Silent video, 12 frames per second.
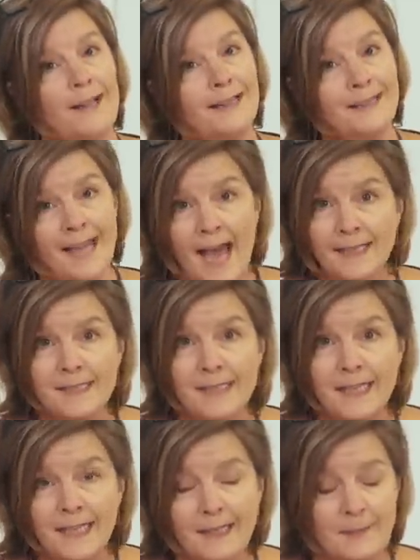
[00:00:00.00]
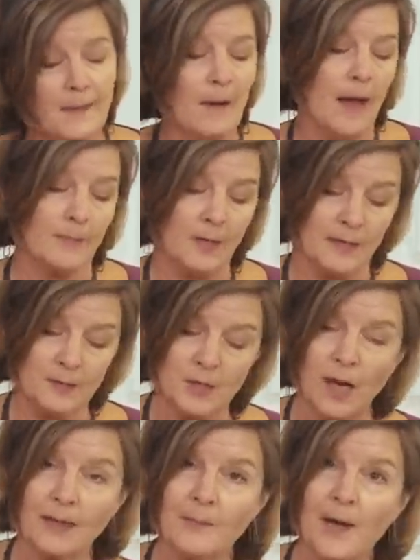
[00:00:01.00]
Lastly, I'm gonna
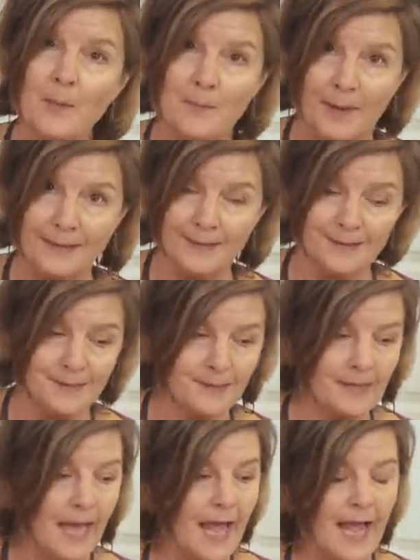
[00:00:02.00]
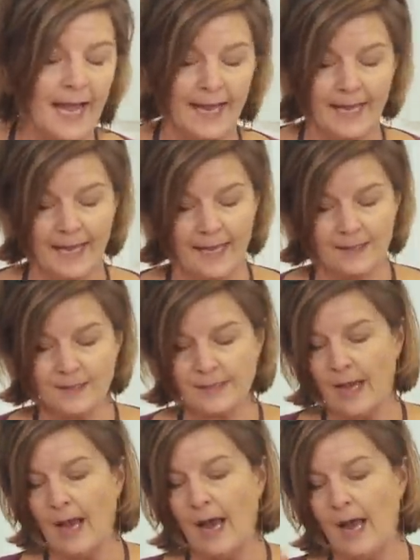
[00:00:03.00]
talk about buttons. And
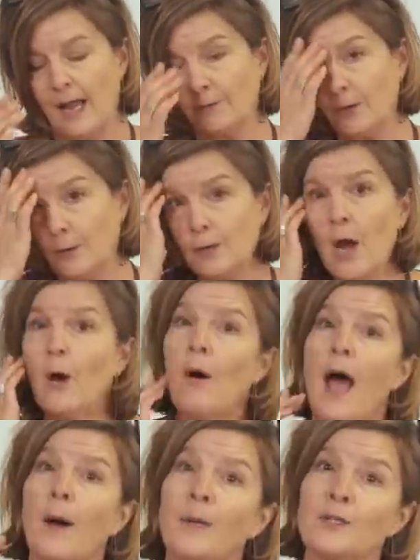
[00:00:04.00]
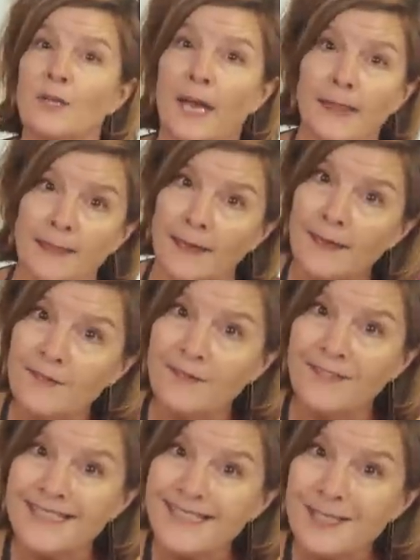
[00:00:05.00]
if you know how much I love
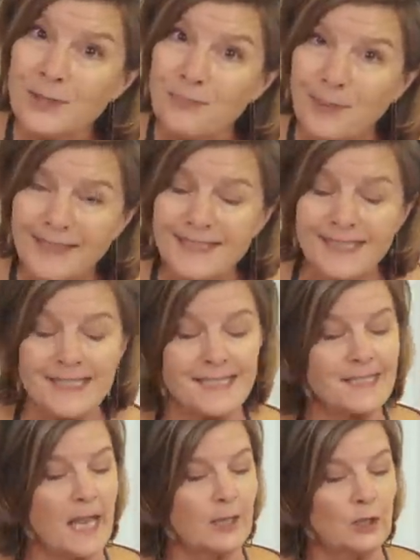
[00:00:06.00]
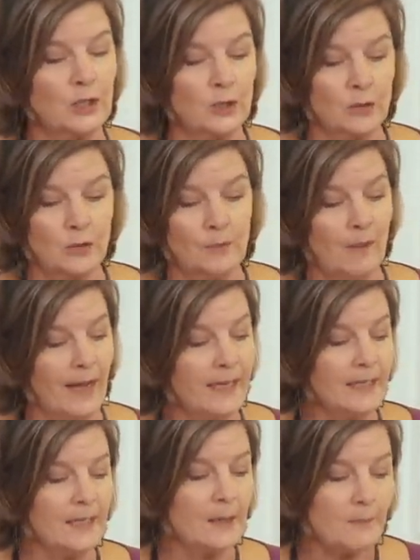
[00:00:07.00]
vintage buttons, you
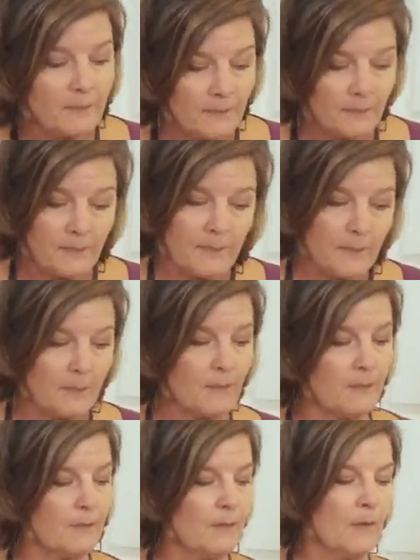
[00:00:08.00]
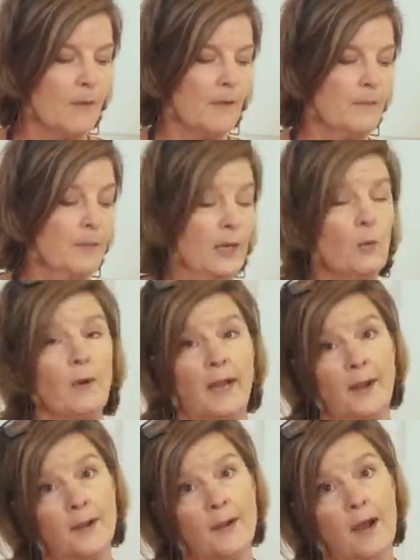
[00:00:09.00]
might be
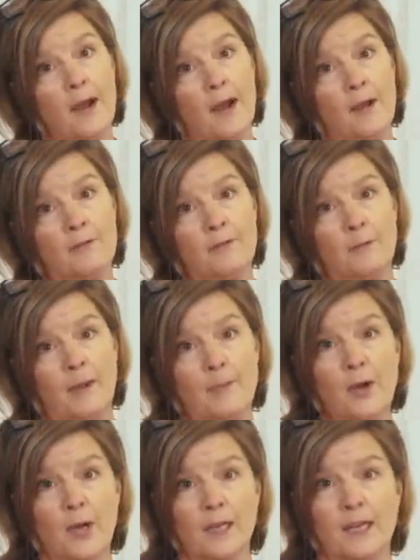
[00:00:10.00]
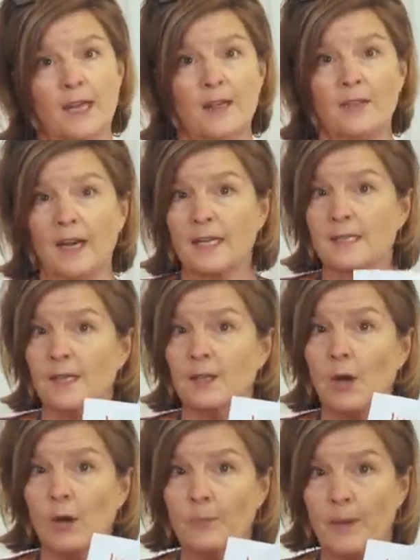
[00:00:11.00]
aware of my book that I
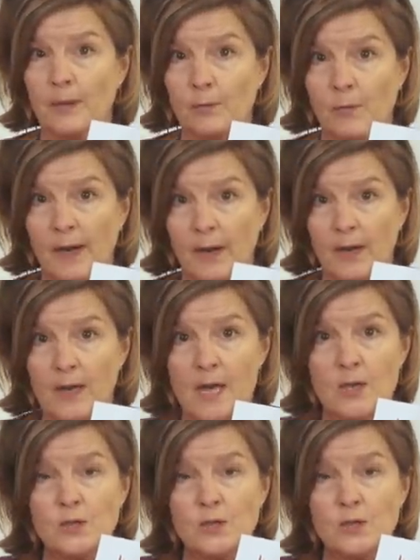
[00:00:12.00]
did called Buttonware.